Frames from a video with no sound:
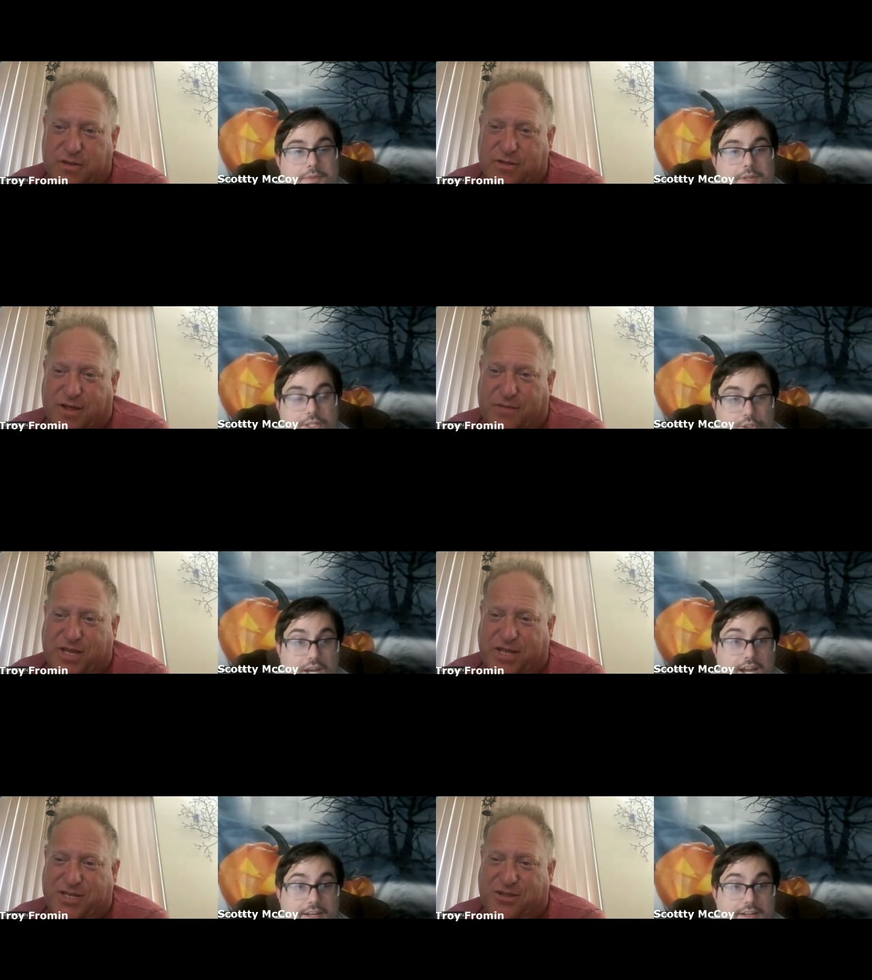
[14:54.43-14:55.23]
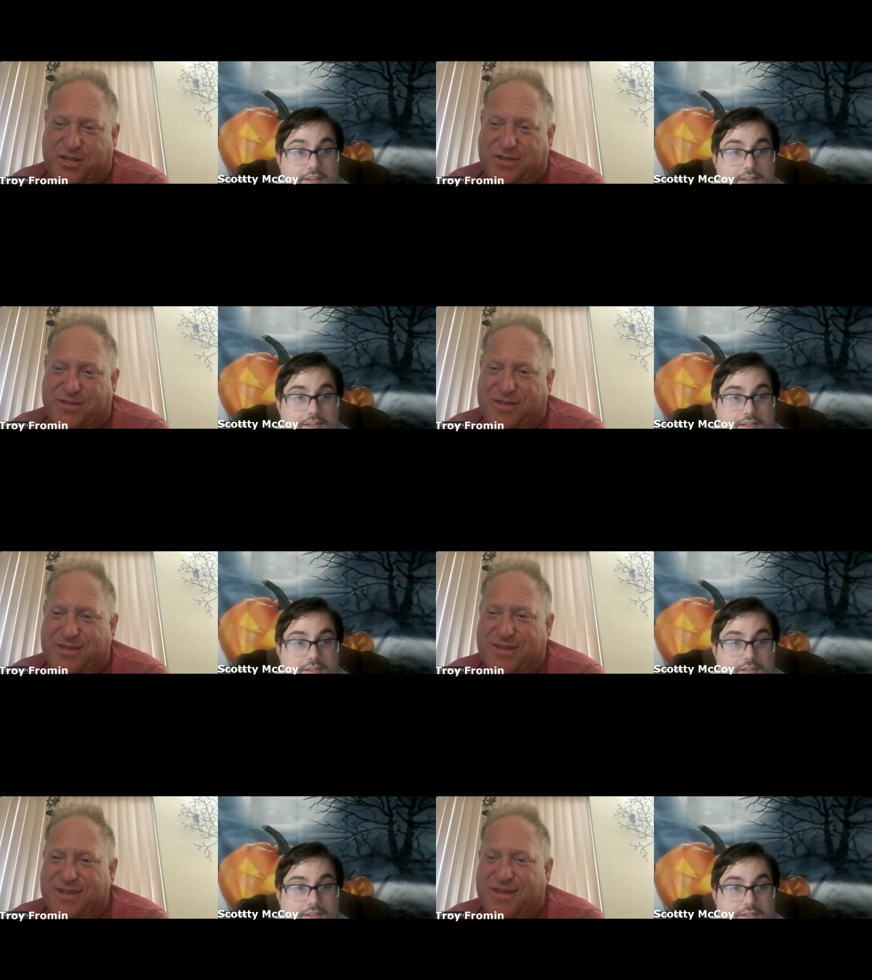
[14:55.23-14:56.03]
Speaker 1: Because you died.
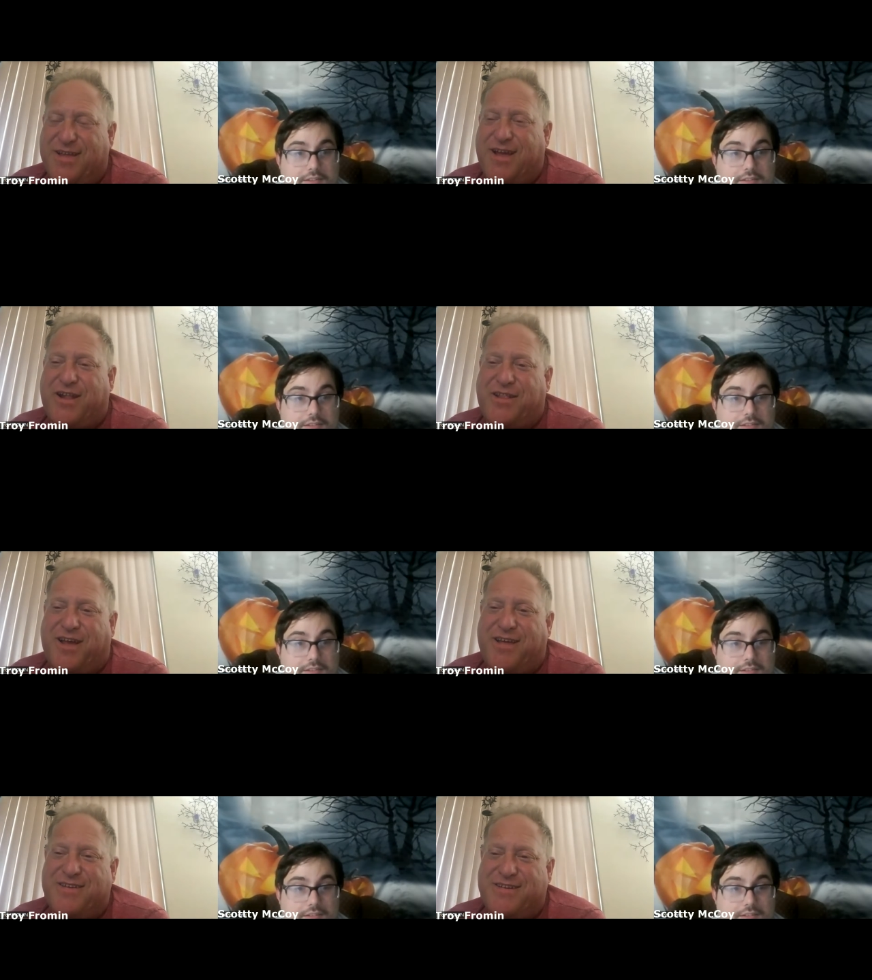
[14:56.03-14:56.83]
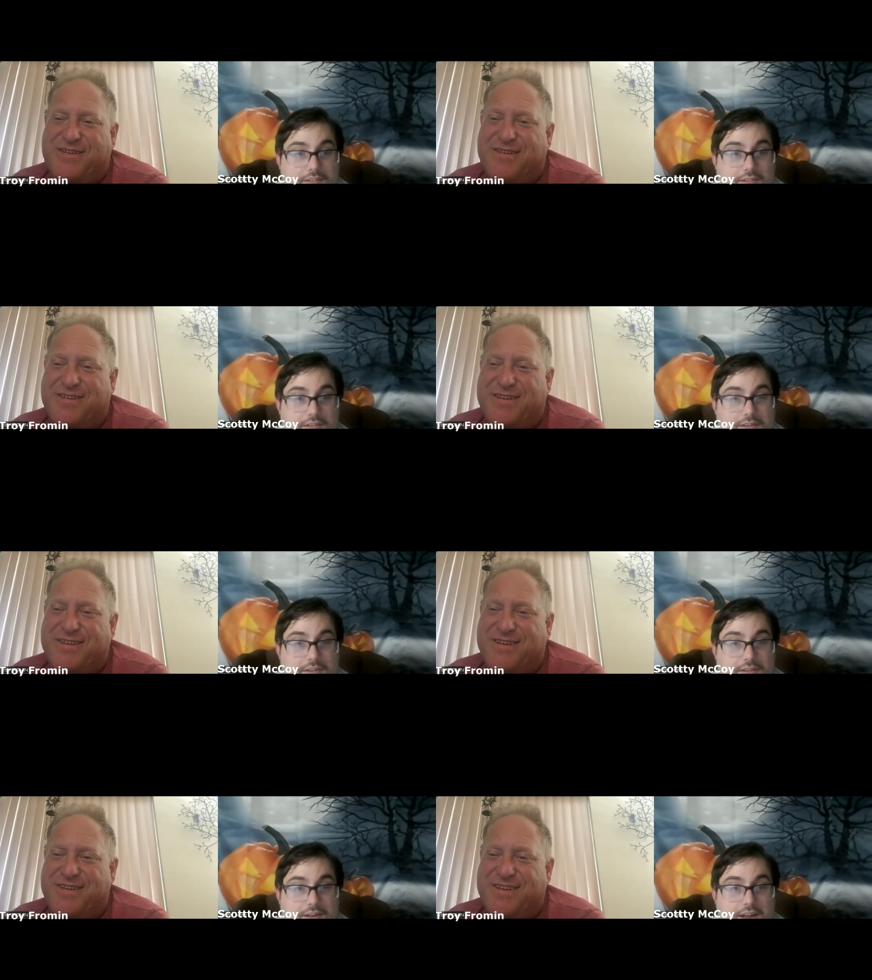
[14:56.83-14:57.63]
How'd I die?
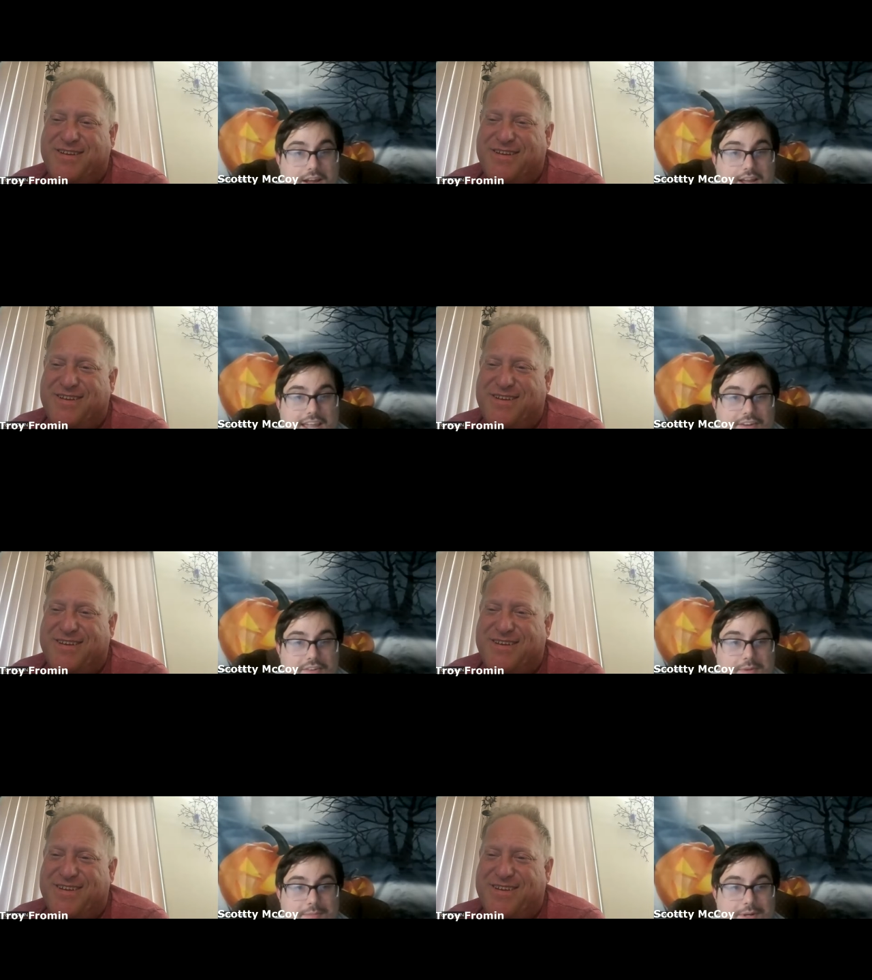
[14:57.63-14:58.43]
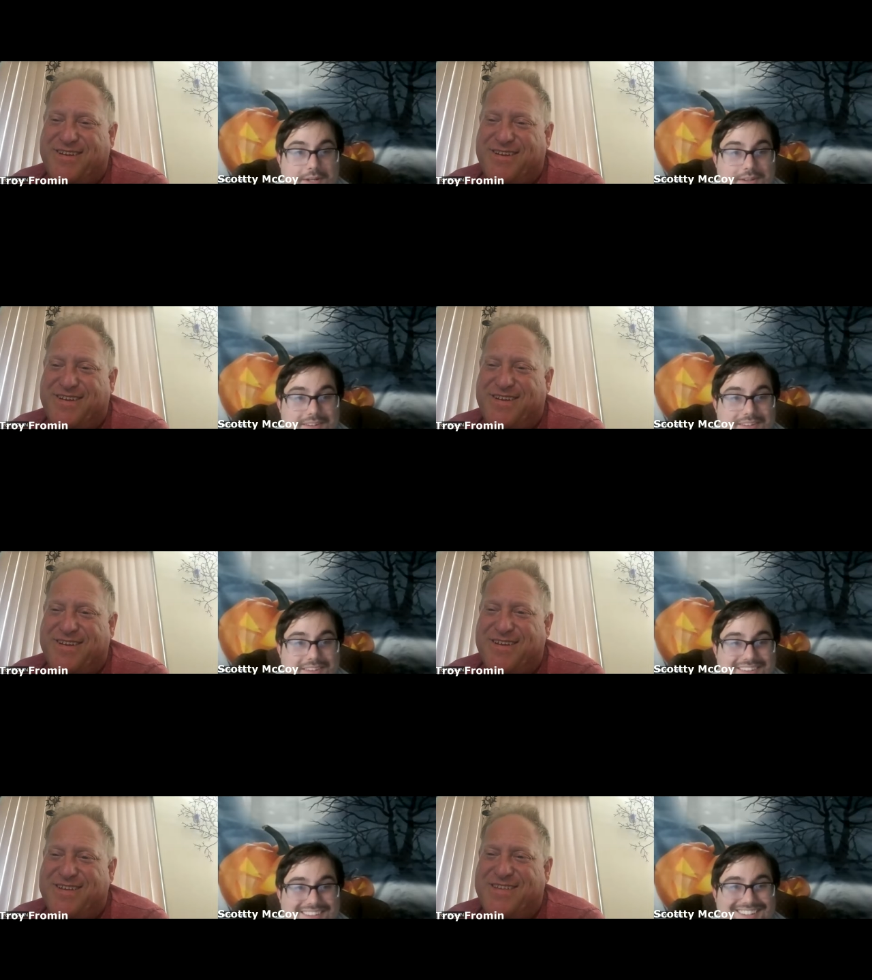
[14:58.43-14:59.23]
I can't remember.
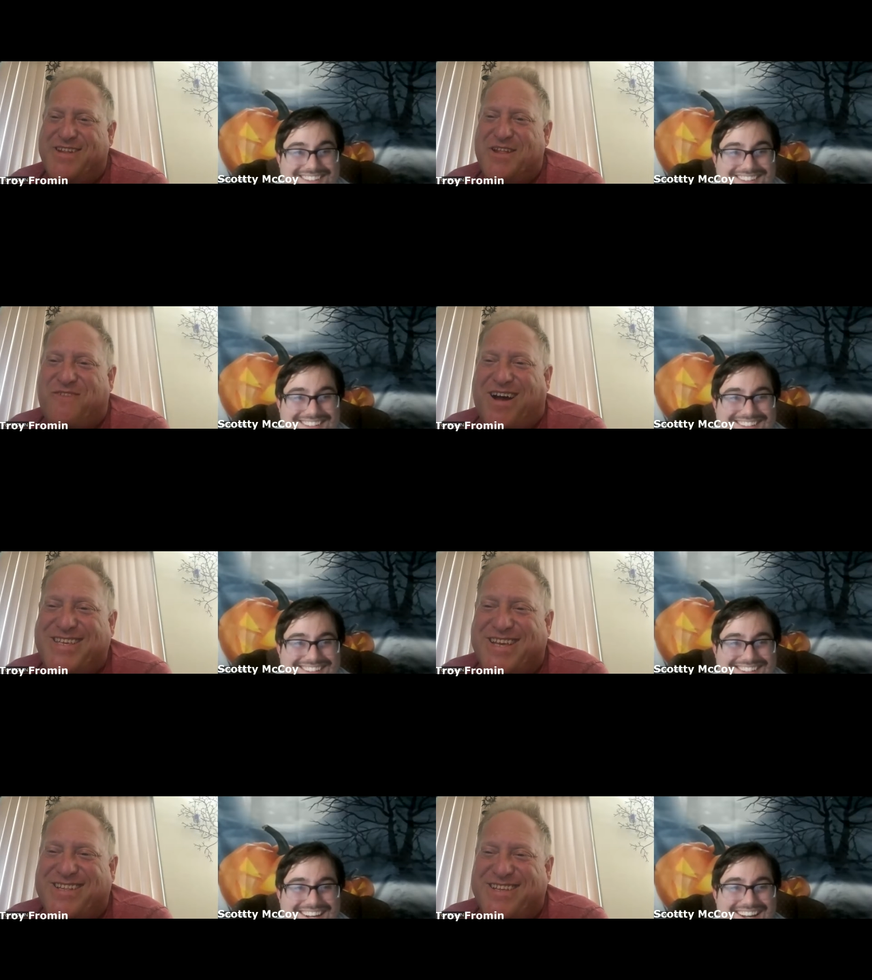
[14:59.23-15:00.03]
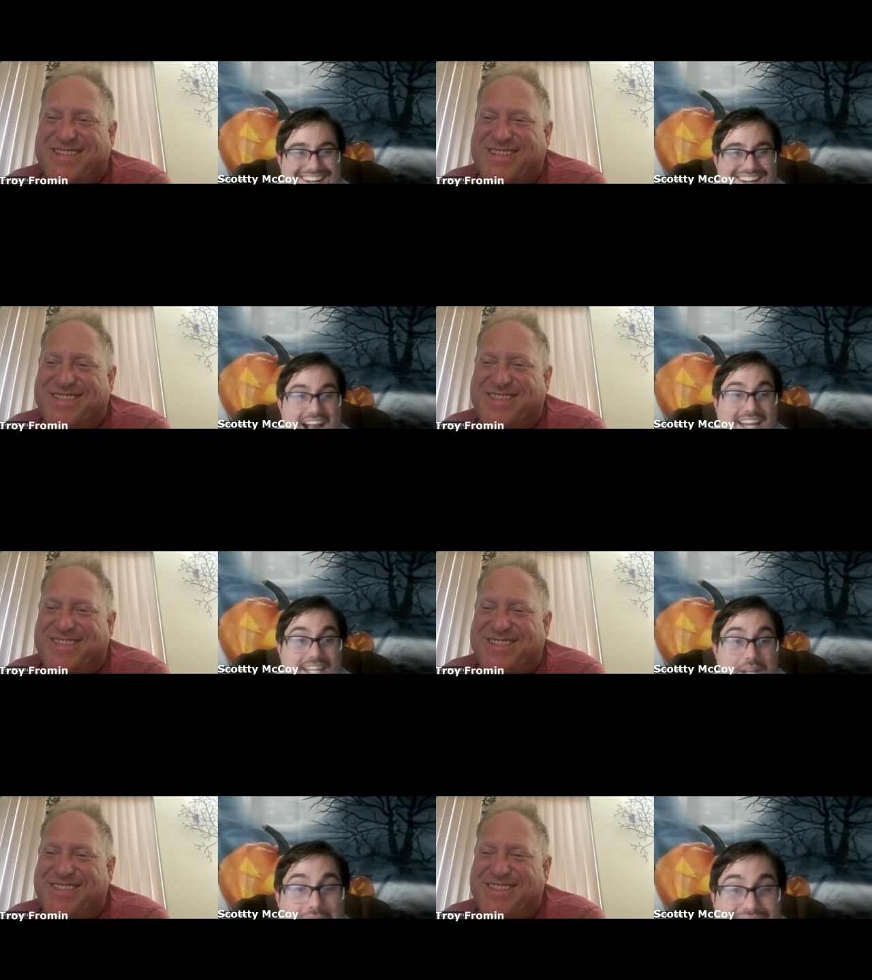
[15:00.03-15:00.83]
You didn't watch it.
Speaker 2: I
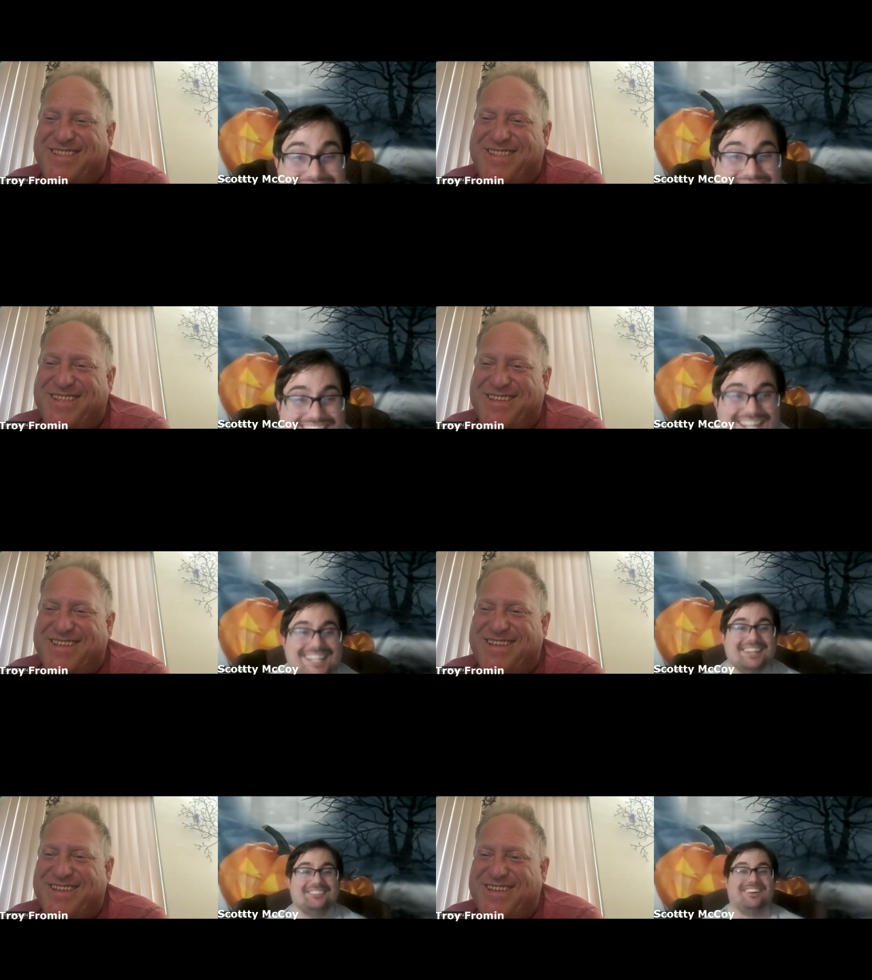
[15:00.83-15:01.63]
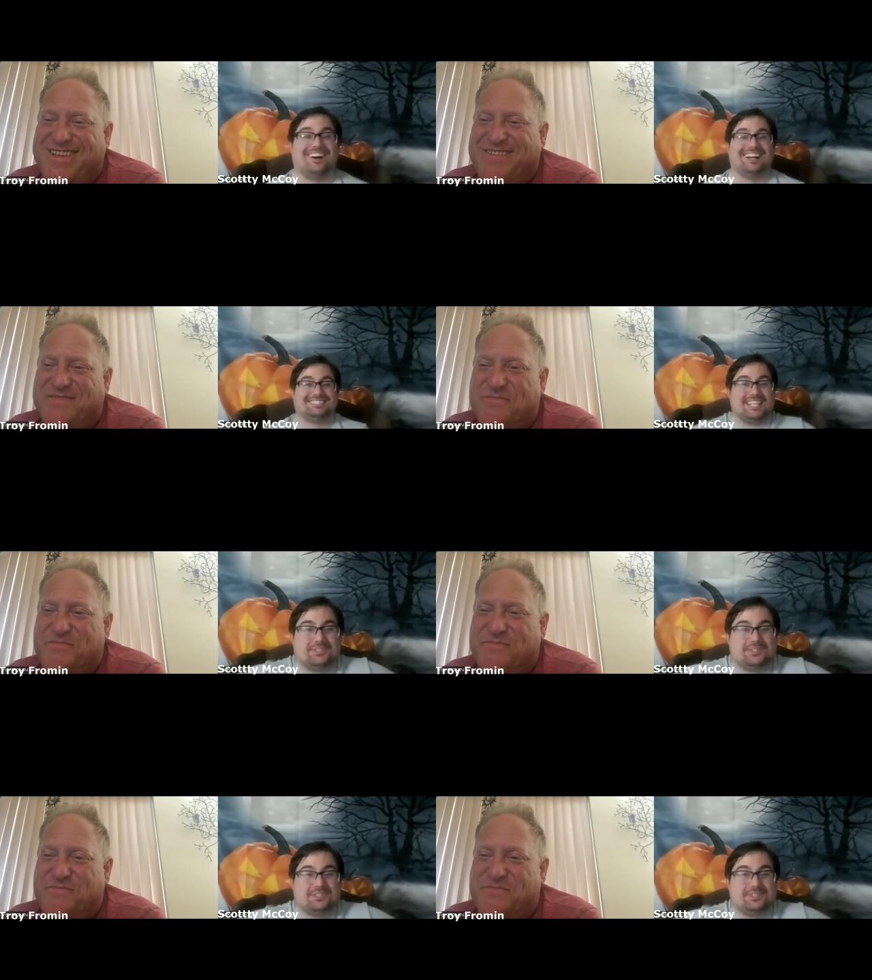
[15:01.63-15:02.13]
did watch it. I did watch it. I